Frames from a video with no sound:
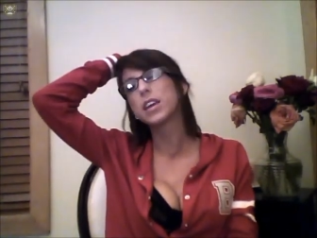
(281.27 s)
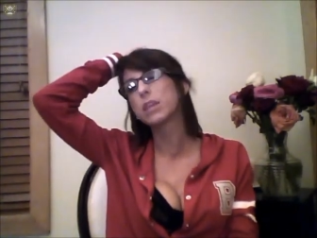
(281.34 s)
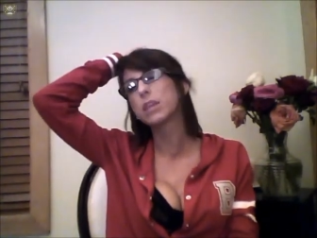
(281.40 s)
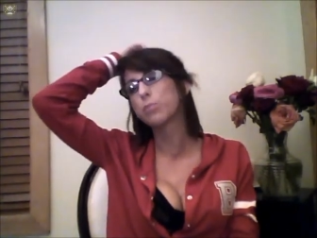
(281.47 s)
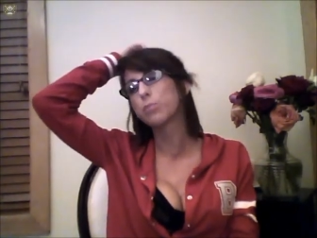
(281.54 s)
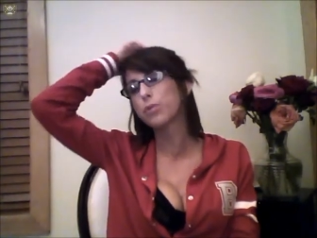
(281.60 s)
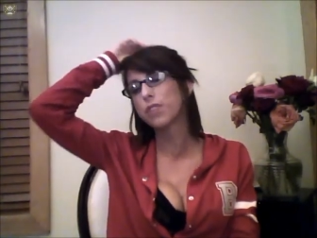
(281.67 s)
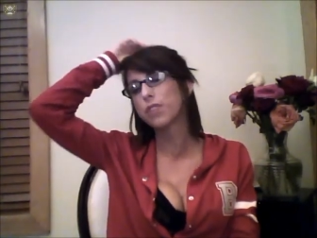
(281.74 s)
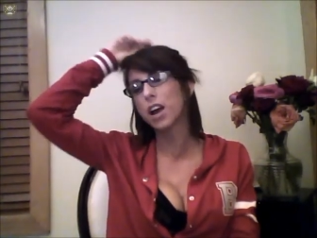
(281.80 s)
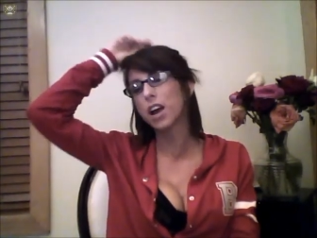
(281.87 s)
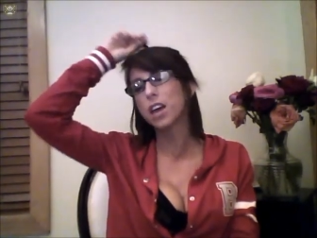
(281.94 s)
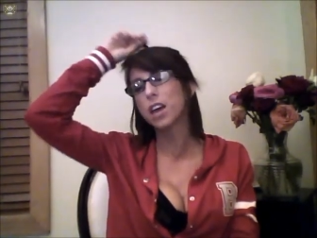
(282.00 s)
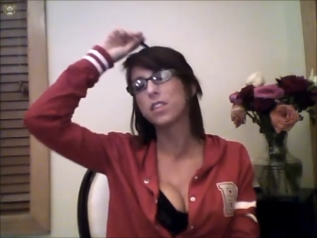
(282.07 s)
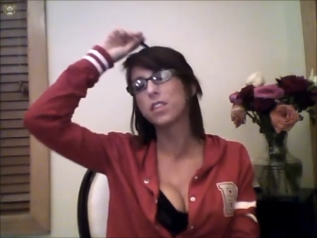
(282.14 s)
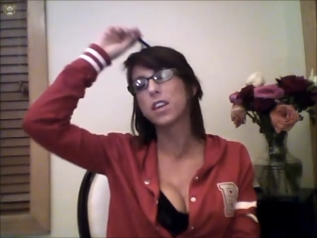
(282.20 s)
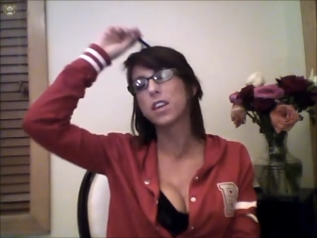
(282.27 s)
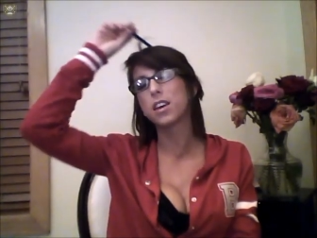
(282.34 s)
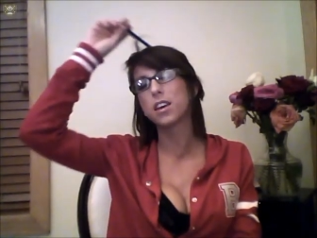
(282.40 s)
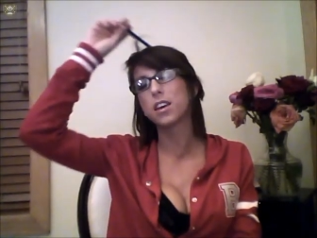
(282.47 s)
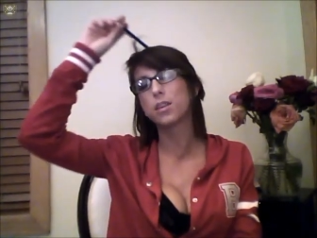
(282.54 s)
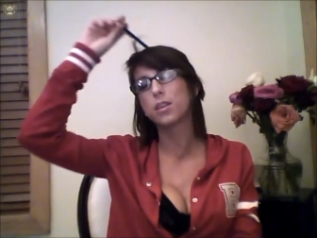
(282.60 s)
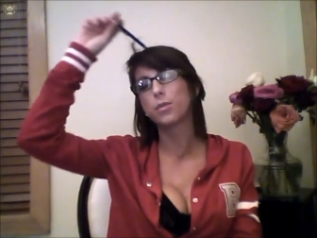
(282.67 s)
and praying that
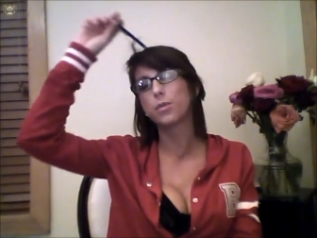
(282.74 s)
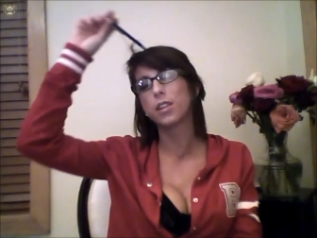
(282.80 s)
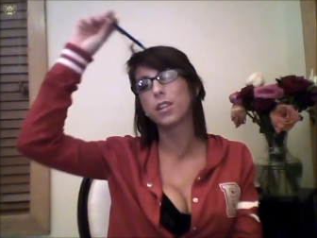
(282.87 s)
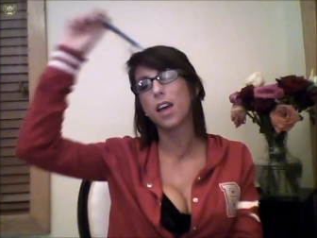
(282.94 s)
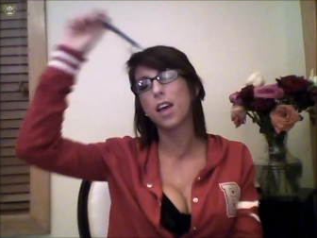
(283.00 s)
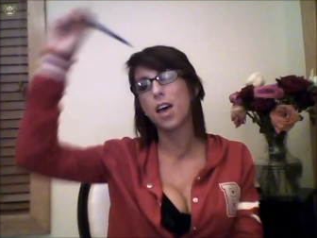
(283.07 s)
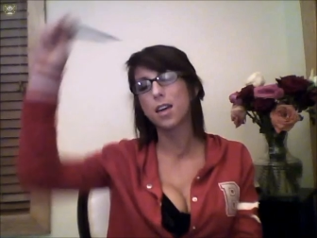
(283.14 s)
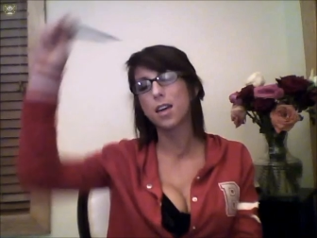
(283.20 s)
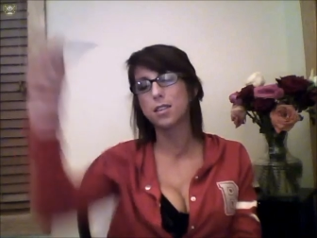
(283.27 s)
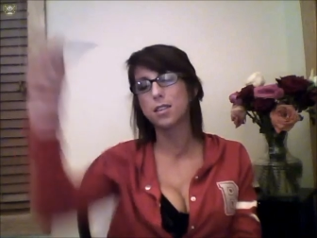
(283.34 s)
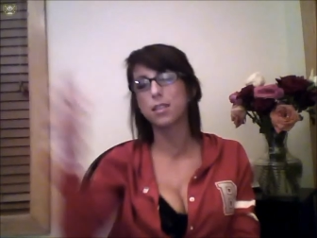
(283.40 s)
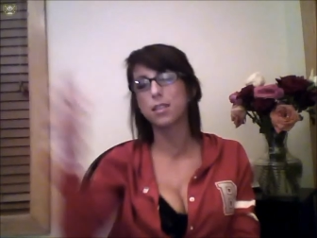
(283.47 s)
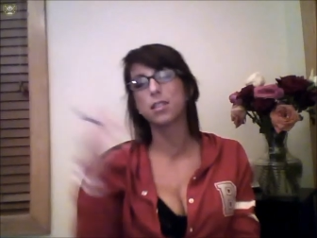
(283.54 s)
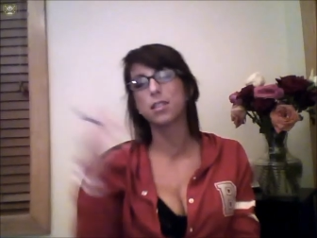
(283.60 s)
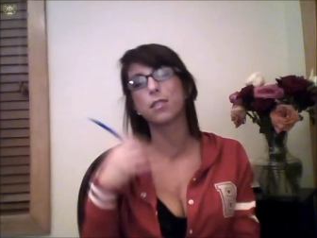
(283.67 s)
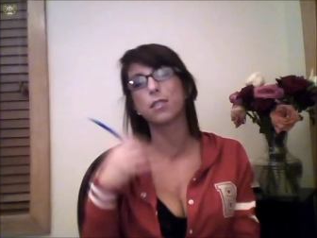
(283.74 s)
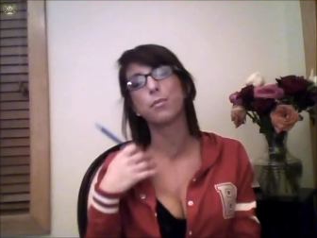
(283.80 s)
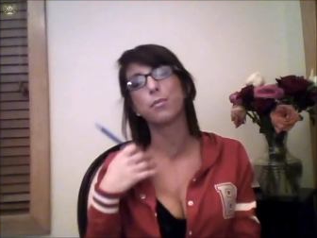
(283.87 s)
it will end in the